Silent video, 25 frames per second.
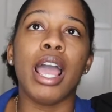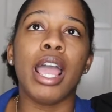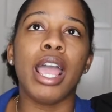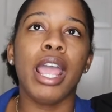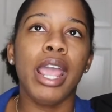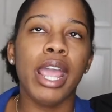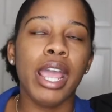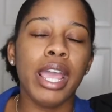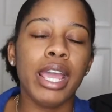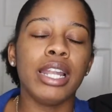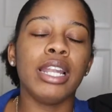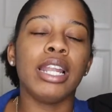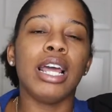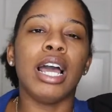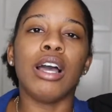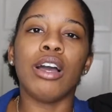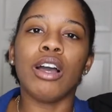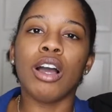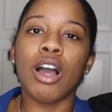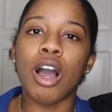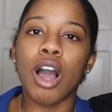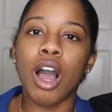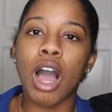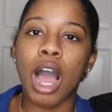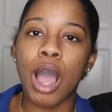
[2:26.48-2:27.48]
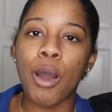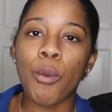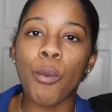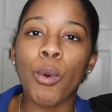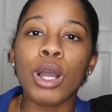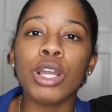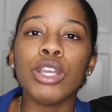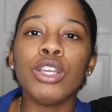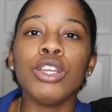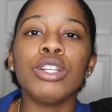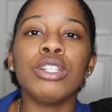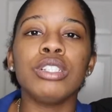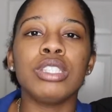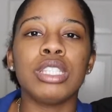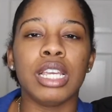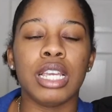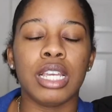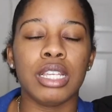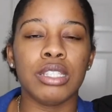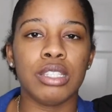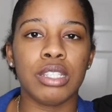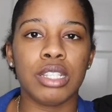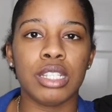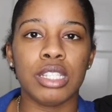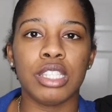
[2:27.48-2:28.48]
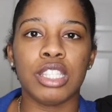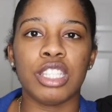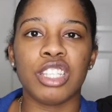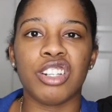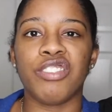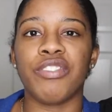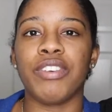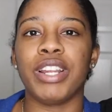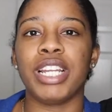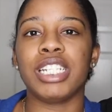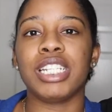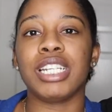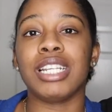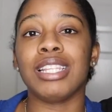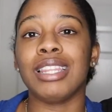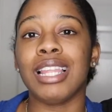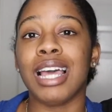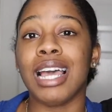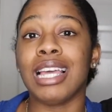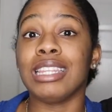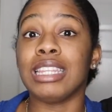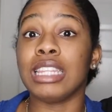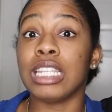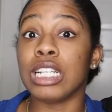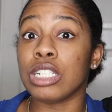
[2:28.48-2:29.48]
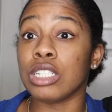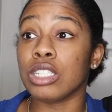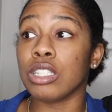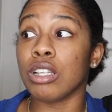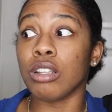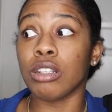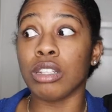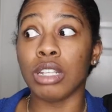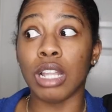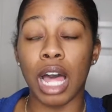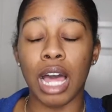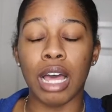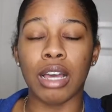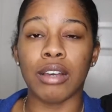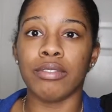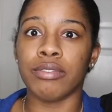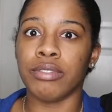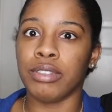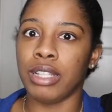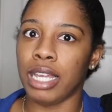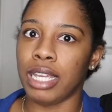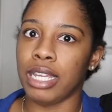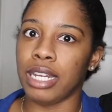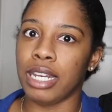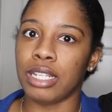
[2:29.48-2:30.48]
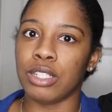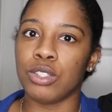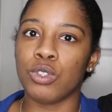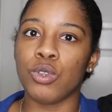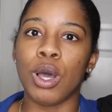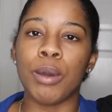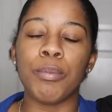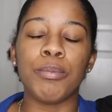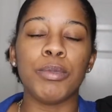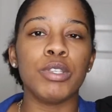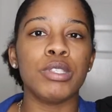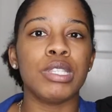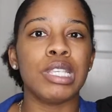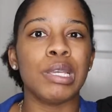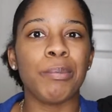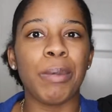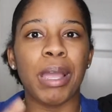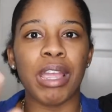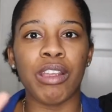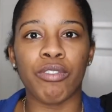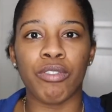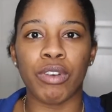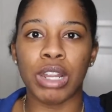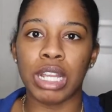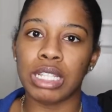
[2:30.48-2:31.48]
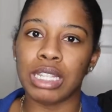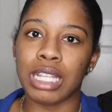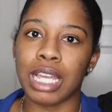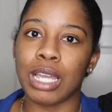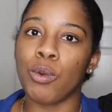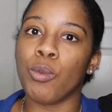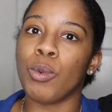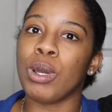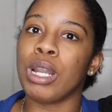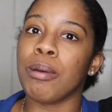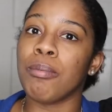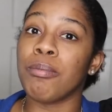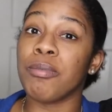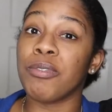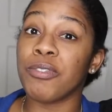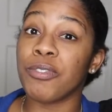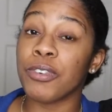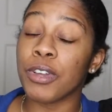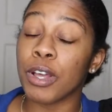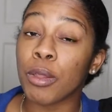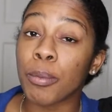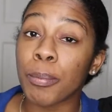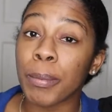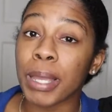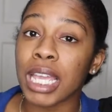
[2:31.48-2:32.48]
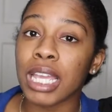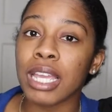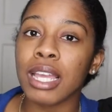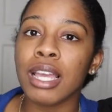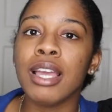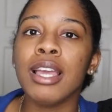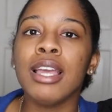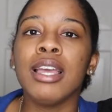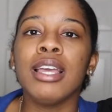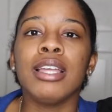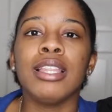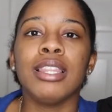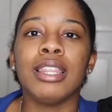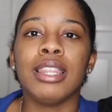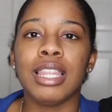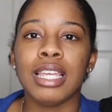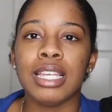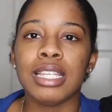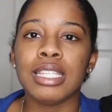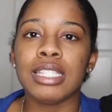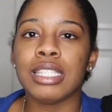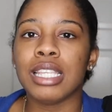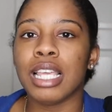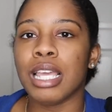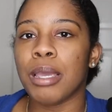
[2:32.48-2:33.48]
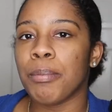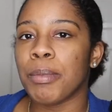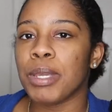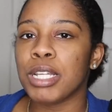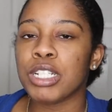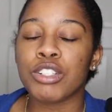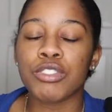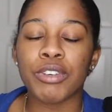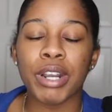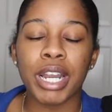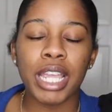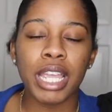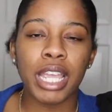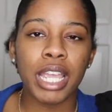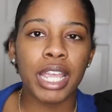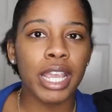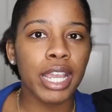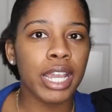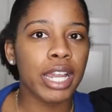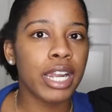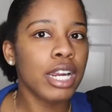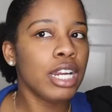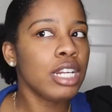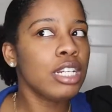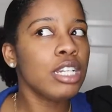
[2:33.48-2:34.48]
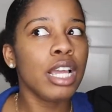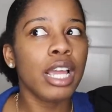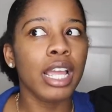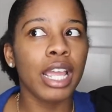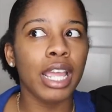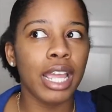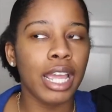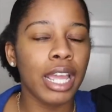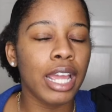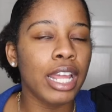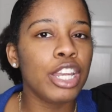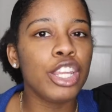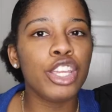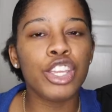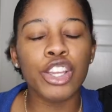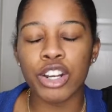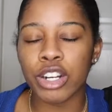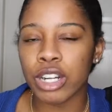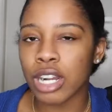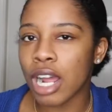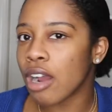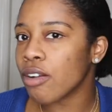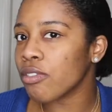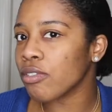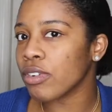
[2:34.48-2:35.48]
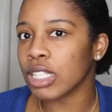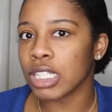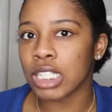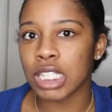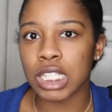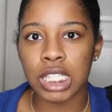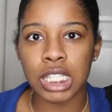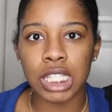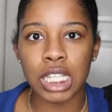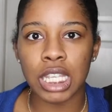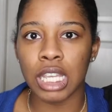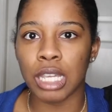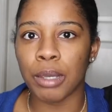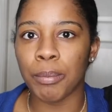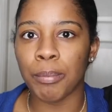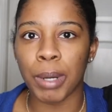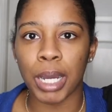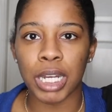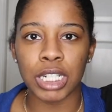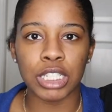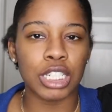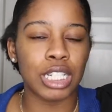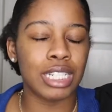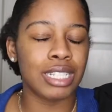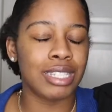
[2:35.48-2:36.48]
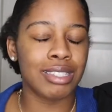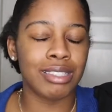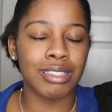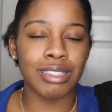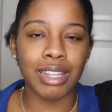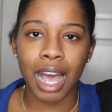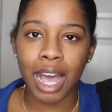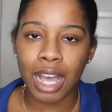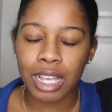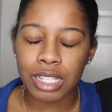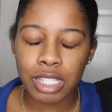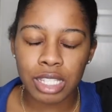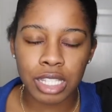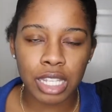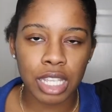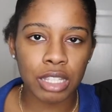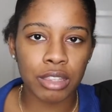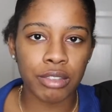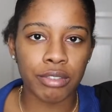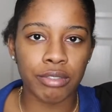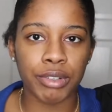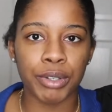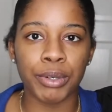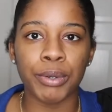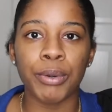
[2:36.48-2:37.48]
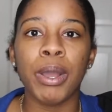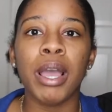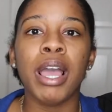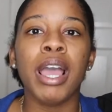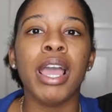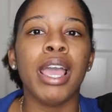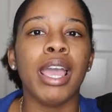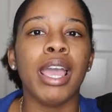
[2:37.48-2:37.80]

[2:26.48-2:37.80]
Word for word: and I want you to take into consideration that there's a lot of lighting. So I'm using my ring light when I'm filming this image right here, and you're not really seeing much. It's not see-through,